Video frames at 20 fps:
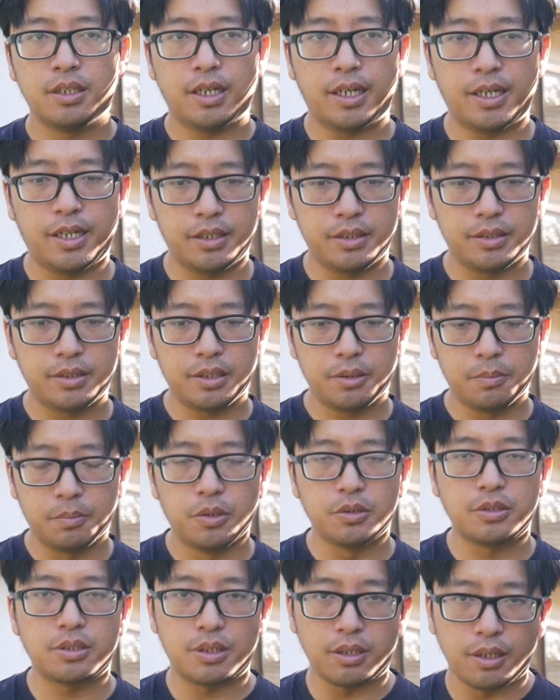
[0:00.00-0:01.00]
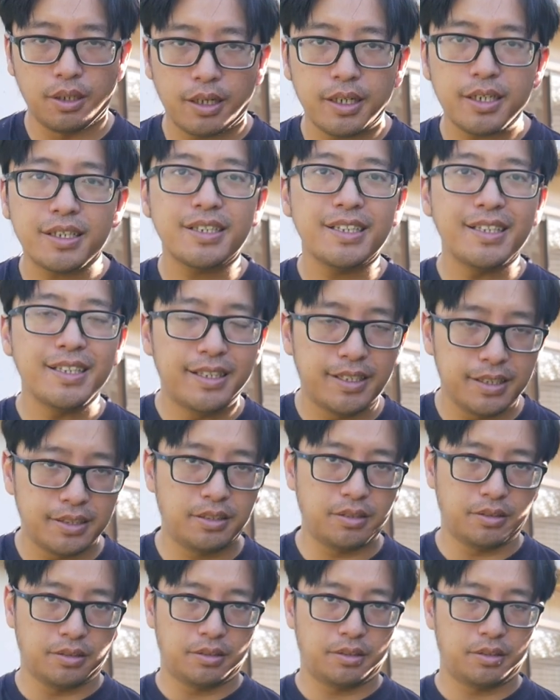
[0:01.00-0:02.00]
and the most likely
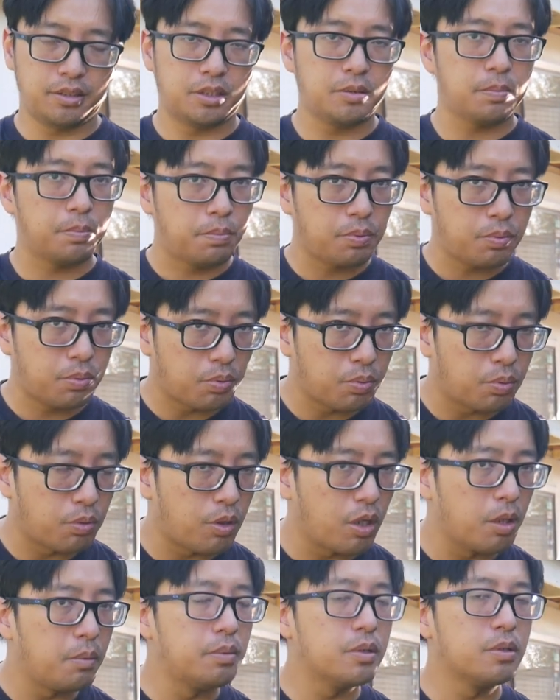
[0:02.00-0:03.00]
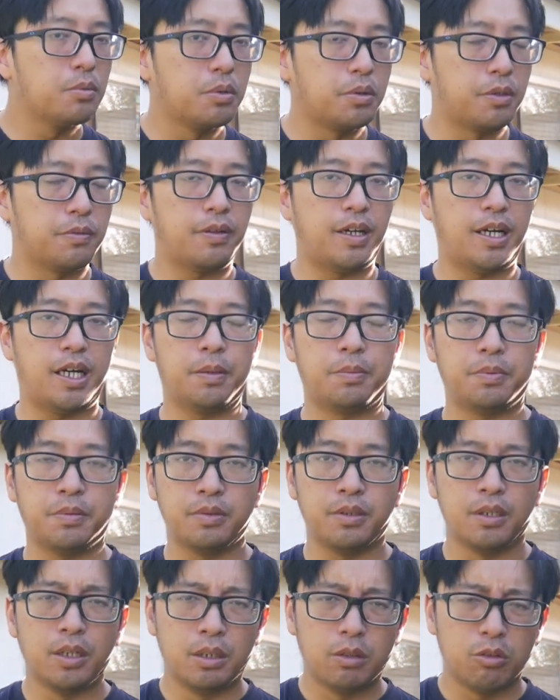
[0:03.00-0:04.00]
distance this probably would have
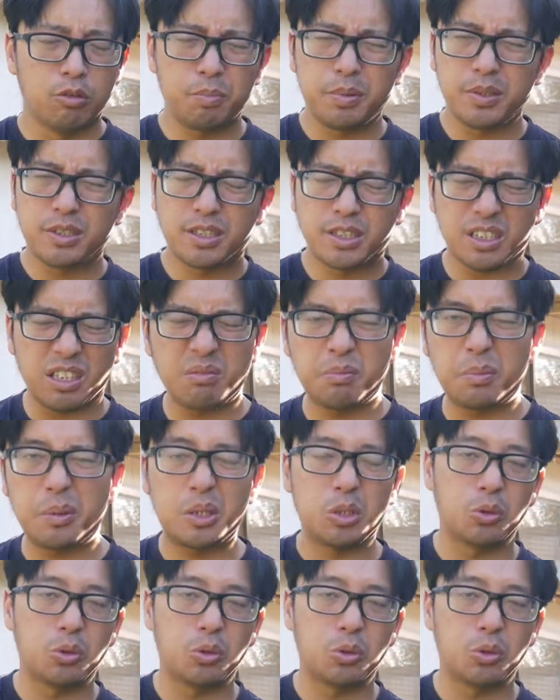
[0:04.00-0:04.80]
happened would be somewhere